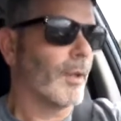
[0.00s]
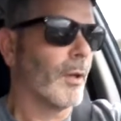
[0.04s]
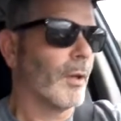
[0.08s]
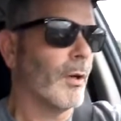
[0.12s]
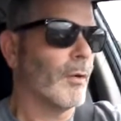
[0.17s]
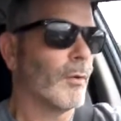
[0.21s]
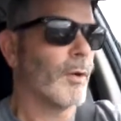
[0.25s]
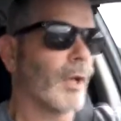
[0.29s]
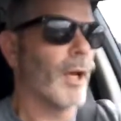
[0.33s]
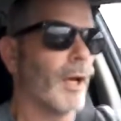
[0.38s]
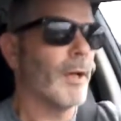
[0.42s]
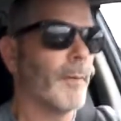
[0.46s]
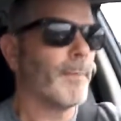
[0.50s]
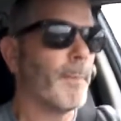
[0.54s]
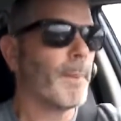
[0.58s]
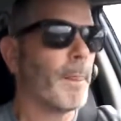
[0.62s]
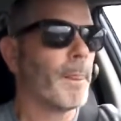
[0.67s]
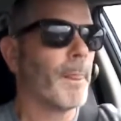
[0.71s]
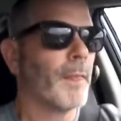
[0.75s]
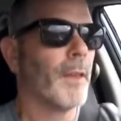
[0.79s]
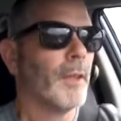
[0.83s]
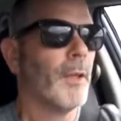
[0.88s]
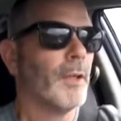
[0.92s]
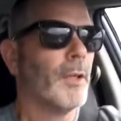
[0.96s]
Okay,
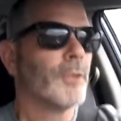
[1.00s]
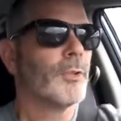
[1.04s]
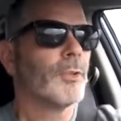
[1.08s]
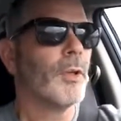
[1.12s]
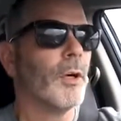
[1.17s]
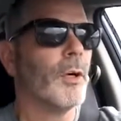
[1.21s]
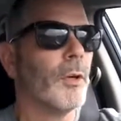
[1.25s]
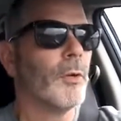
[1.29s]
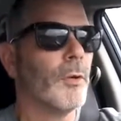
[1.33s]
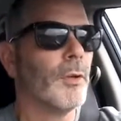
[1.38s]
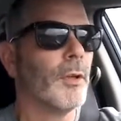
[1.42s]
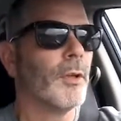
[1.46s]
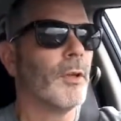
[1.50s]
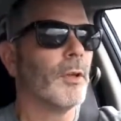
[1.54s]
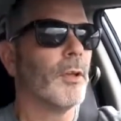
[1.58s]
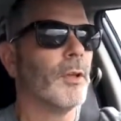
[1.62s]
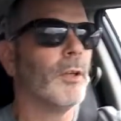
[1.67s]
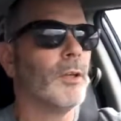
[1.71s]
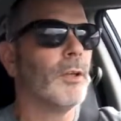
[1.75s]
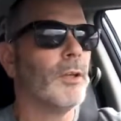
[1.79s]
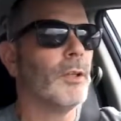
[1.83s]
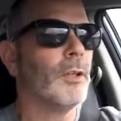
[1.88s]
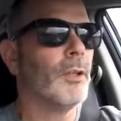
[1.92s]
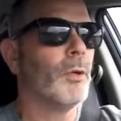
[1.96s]
so
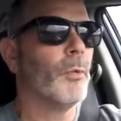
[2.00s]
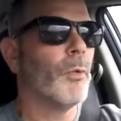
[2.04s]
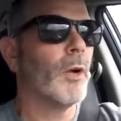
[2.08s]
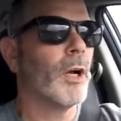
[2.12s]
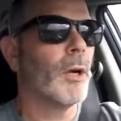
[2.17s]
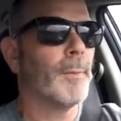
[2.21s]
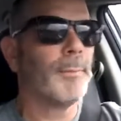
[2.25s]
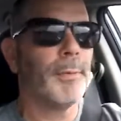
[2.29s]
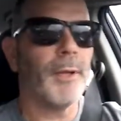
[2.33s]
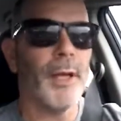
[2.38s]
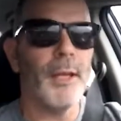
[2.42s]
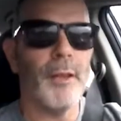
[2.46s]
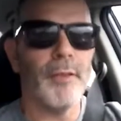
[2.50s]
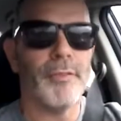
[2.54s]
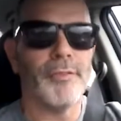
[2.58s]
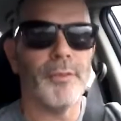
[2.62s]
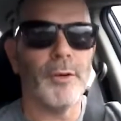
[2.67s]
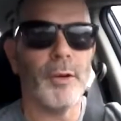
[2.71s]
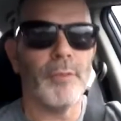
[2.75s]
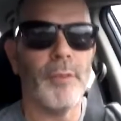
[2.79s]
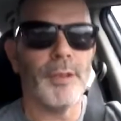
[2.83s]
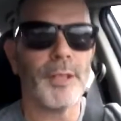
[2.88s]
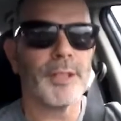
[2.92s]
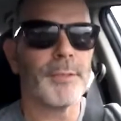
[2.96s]
you want to play the
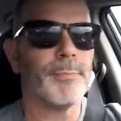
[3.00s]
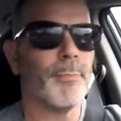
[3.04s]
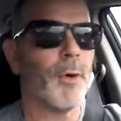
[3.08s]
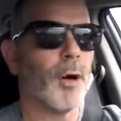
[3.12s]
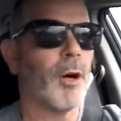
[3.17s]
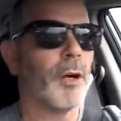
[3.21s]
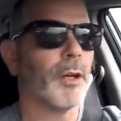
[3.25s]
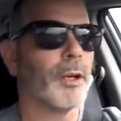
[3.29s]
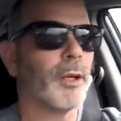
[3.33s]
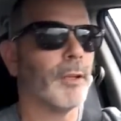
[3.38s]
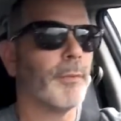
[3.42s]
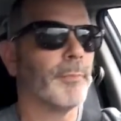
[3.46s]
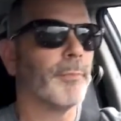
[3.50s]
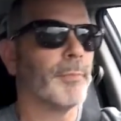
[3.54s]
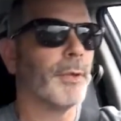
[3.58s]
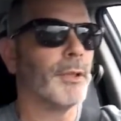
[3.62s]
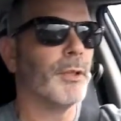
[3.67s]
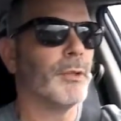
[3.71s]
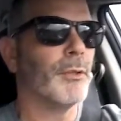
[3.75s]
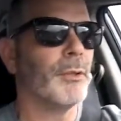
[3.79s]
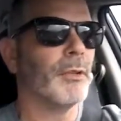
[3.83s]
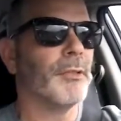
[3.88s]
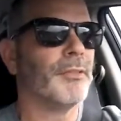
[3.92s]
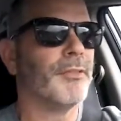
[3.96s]
Forex market, but
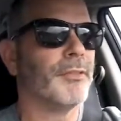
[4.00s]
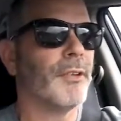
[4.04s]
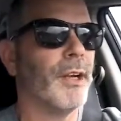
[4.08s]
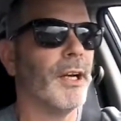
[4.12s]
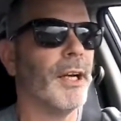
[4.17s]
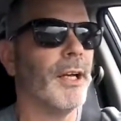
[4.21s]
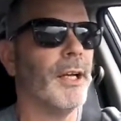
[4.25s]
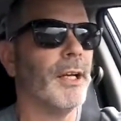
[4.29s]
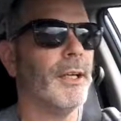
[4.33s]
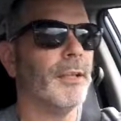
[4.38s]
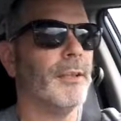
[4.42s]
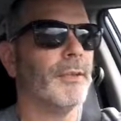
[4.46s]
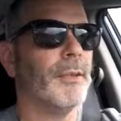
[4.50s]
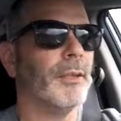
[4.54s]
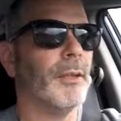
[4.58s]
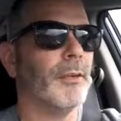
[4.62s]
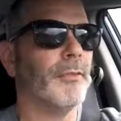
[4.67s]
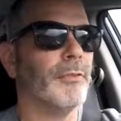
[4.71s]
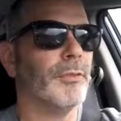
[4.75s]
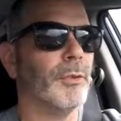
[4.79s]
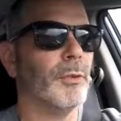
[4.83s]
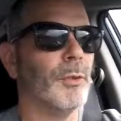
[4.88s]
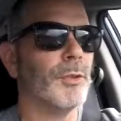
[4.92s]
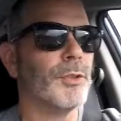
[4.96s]
you're afraid
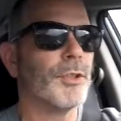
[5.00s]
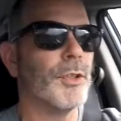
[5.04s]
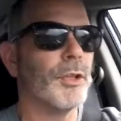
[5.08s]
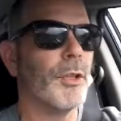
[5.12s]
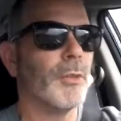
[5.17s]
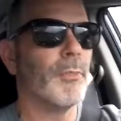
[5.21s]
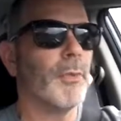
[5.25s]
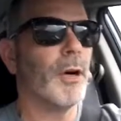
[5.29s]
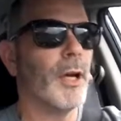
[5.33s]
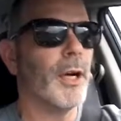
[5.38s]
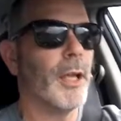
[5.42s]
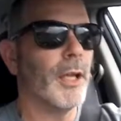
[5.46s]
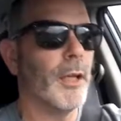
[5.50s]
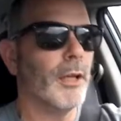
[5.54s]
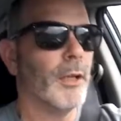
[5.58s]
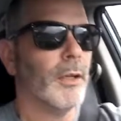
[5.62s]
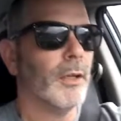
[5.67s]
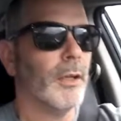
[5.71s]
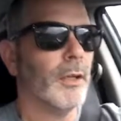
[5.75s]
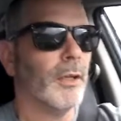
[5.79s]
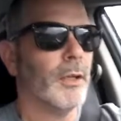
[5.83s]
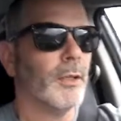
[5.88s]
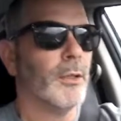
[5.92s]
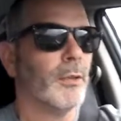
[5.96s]
of losing your money.
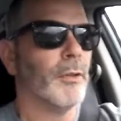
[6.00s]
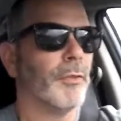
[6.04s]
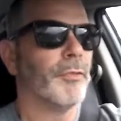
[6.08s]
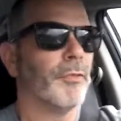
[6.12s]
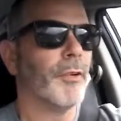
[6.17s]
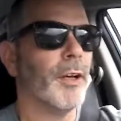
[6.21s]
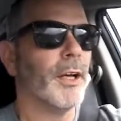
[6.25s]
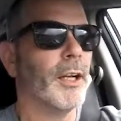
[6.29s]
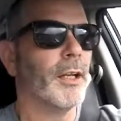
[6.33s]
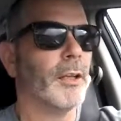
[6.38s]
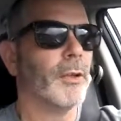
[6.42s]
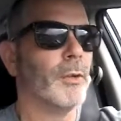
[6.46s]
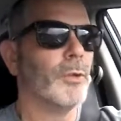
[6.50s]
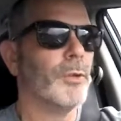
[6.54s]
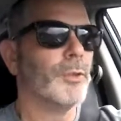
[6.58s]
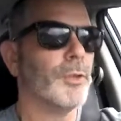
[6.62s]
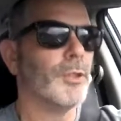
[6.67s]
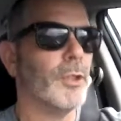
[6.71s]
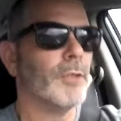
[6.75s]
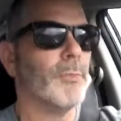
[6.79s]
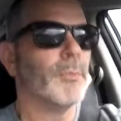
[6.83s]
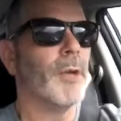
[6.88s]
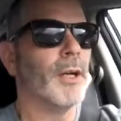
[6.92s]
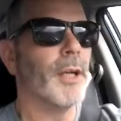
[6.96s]
You're afraid of
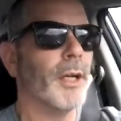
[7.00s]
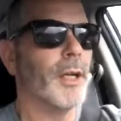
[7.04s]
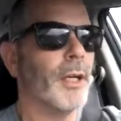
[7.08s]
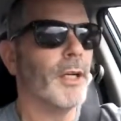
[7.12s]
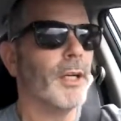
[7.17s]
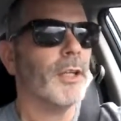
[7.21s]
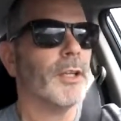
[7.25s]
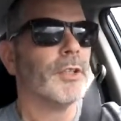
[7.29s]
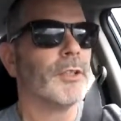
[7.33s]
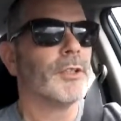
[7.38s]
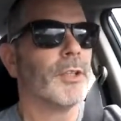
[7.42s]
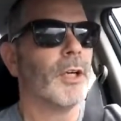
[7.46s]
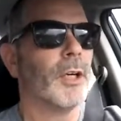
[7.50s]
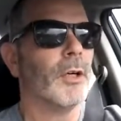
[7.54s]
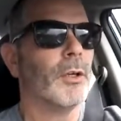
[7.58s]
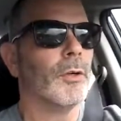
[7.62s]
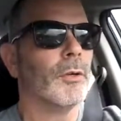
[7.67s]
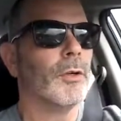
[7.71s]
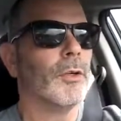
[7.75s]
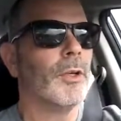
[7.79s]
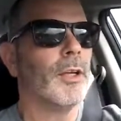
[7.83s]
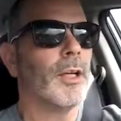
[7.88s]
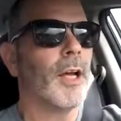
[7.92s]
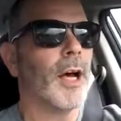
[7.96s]
losing your money. So
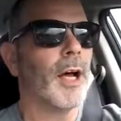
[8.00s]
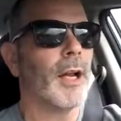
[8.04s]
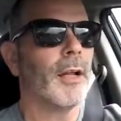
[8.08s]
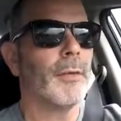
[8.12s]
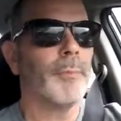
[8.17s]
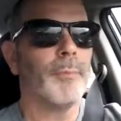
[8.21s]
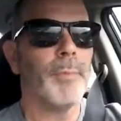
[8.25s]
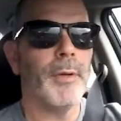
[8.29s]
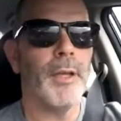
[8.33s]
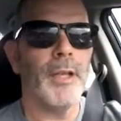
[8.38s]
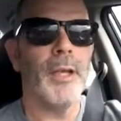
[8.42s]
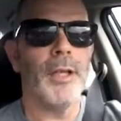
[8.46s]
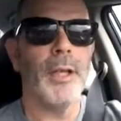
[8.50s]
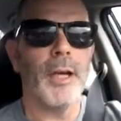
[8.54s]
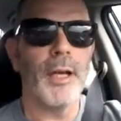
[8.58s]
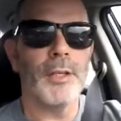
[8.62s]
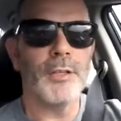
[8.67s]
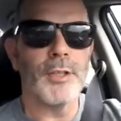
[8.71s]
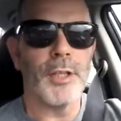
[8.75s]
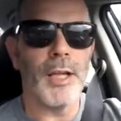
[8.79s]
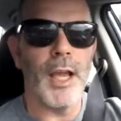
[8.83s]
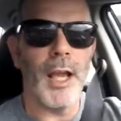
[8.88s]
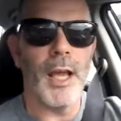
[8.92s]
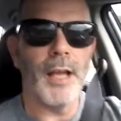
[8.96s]
you got to be
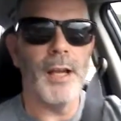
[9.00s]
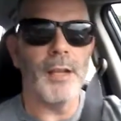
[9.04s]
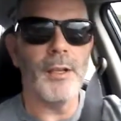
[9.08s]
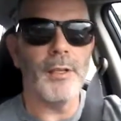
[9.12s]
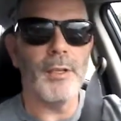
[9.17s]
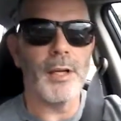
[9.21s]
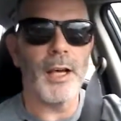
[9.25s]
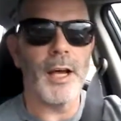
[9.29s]
educated.